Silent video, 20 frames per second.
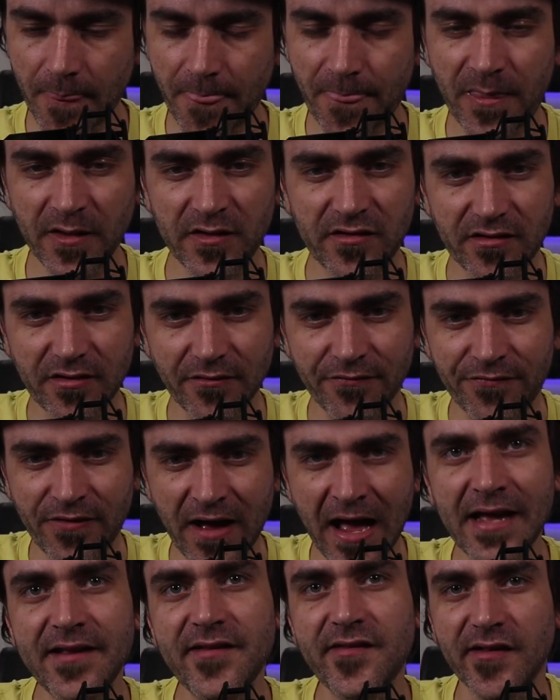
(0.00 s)
the
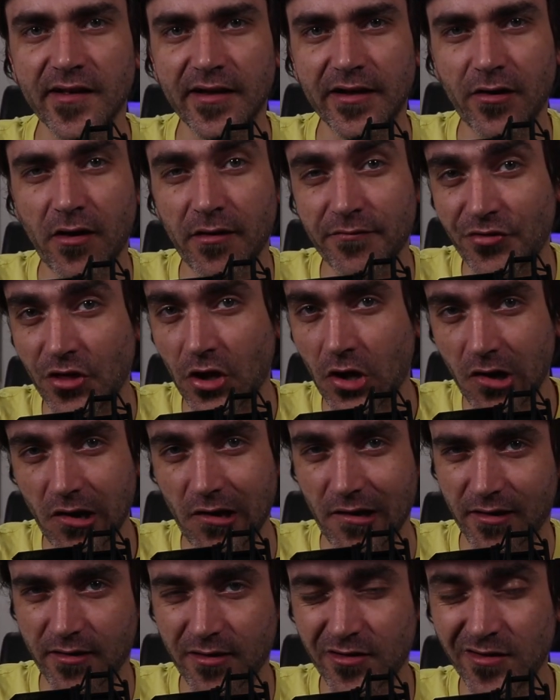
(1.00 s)
divisor of the
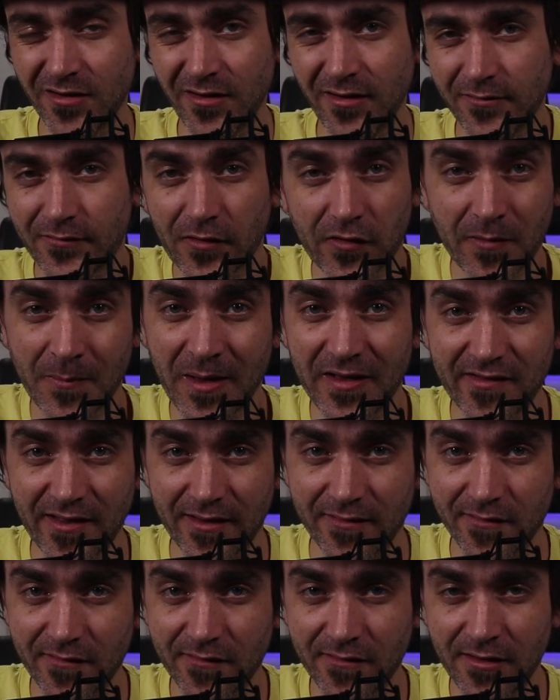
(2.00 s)
clock. Does that make
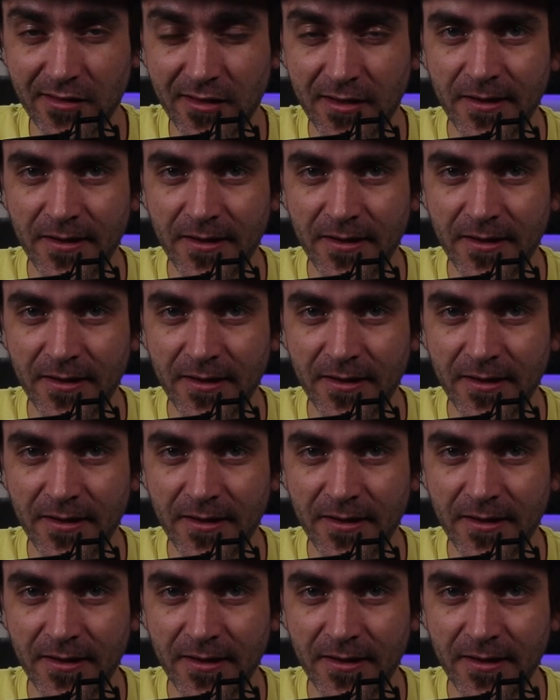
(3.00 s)
sense?